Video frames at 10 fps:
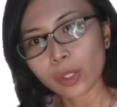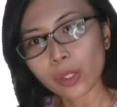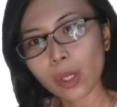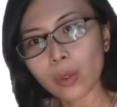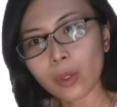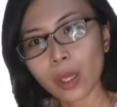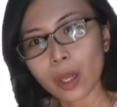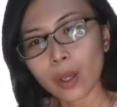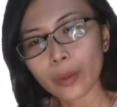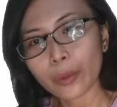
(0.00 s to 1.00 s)
So,
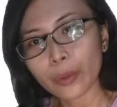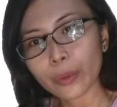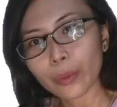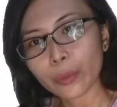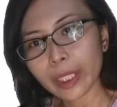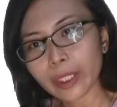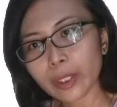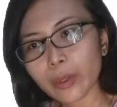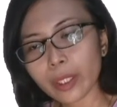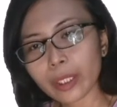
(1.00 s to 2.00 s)
when
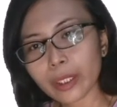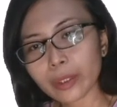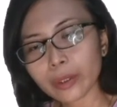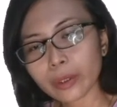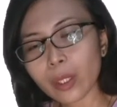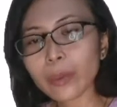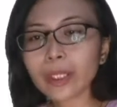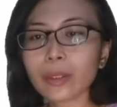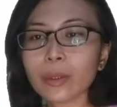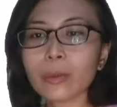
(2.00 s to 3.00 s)
you are
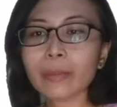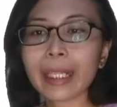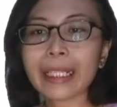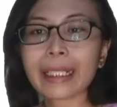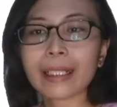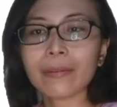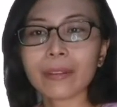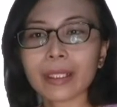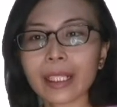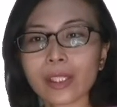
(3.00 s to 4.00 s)
going to make
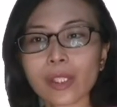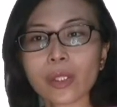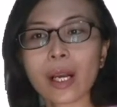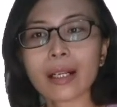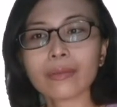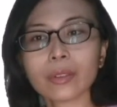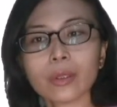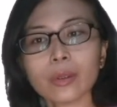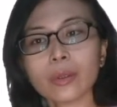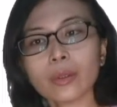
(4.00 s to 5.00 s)
inference, you have
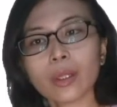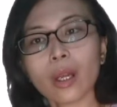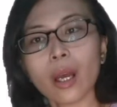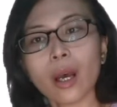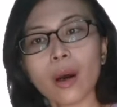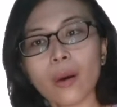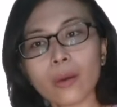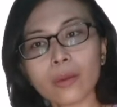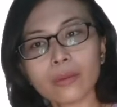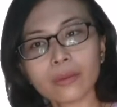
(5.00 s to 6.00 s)
to look
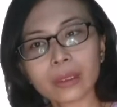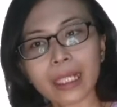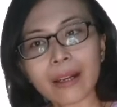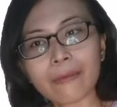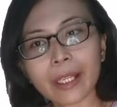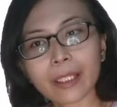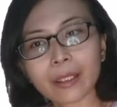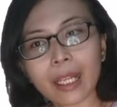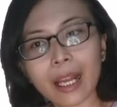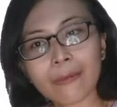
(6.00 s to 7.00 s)
of the
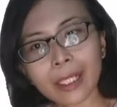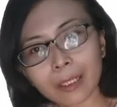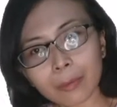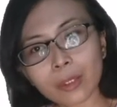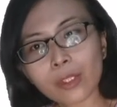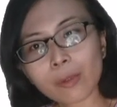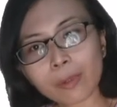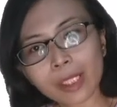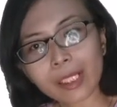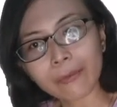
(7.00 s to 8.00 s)
available
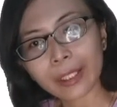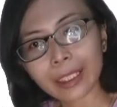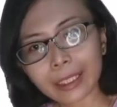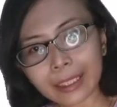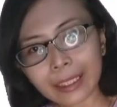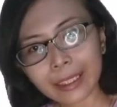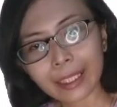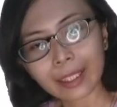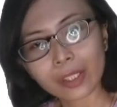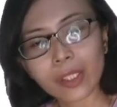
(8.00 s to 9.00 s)
specific
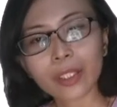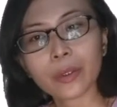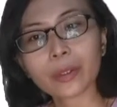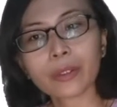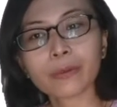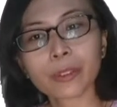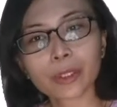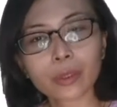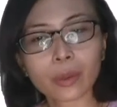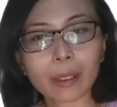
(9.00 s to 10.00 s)
details in order for
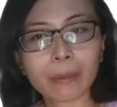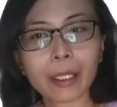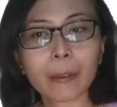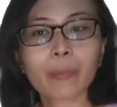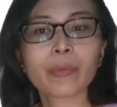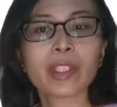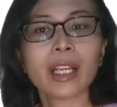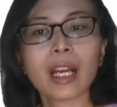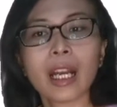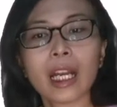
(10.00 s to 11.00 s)
you to come up
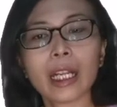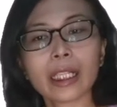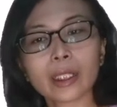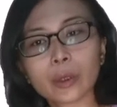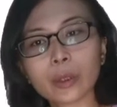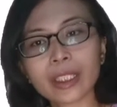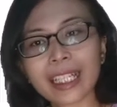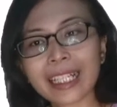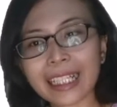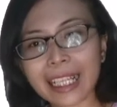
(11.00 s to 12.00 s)
a good
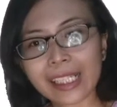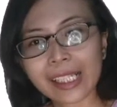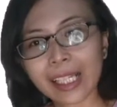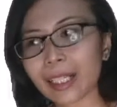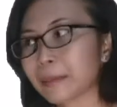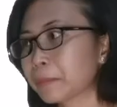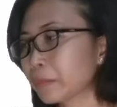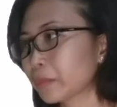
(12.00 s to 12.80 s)
guessing.